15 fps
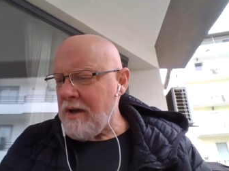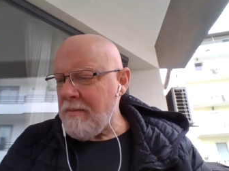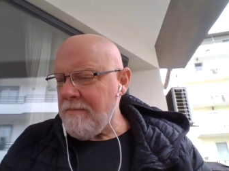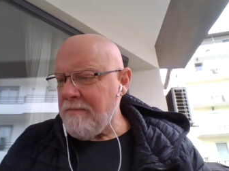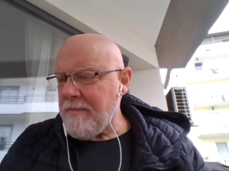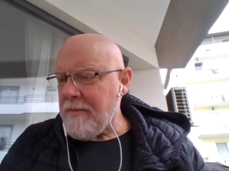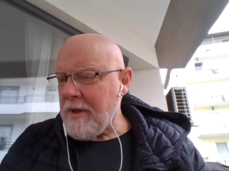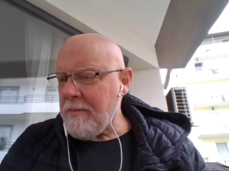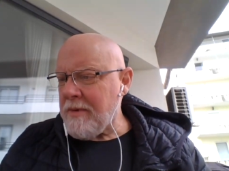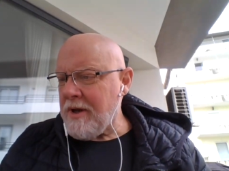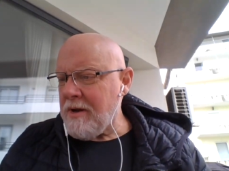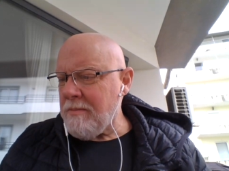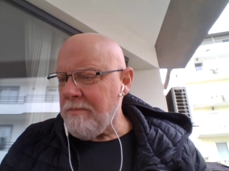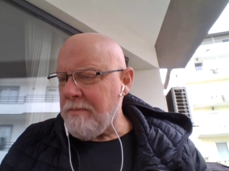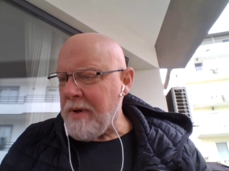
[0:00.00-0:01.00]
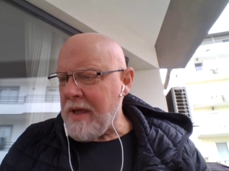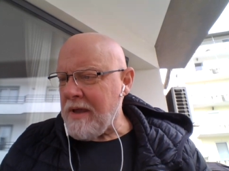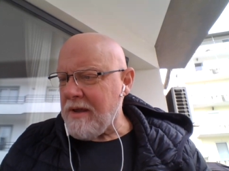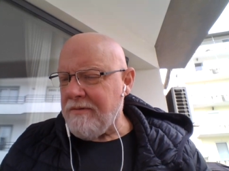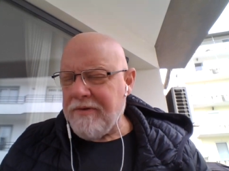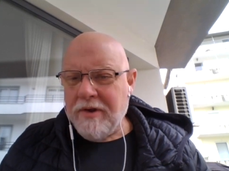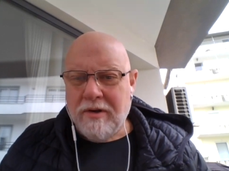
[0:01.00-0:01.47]
I'm going to bank
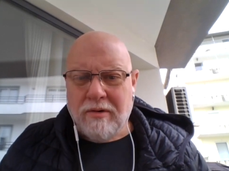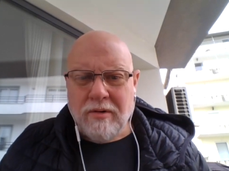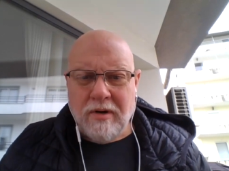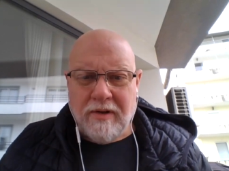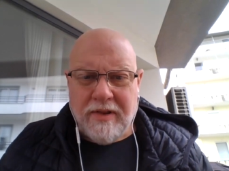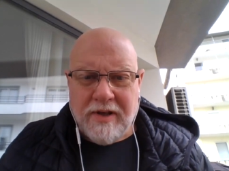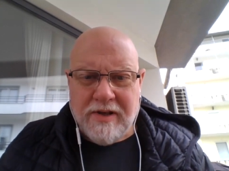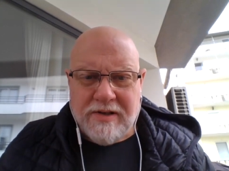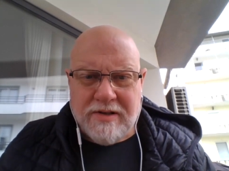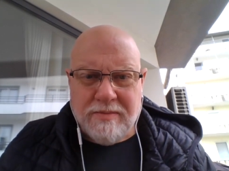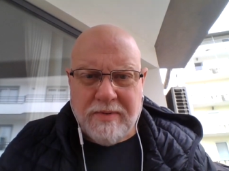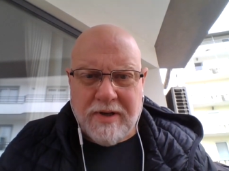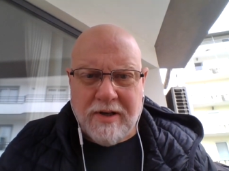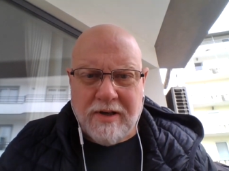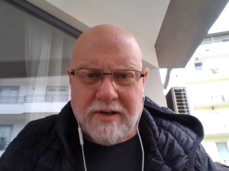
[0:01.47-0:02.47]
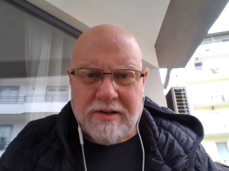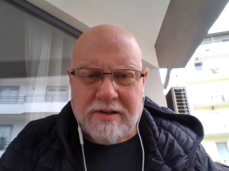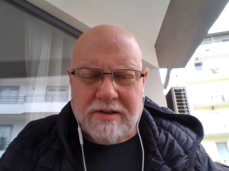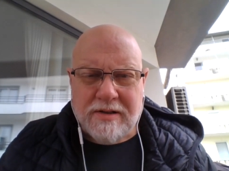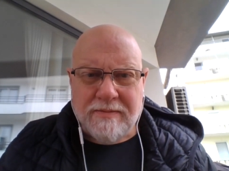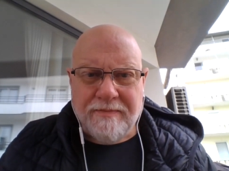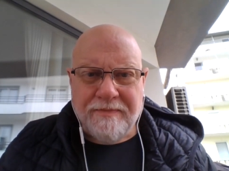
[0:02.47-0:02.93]
a few of these
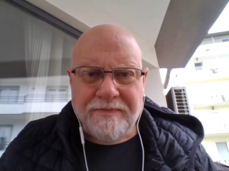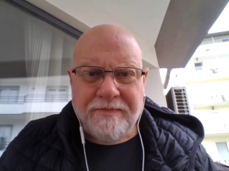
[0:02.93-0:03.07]
because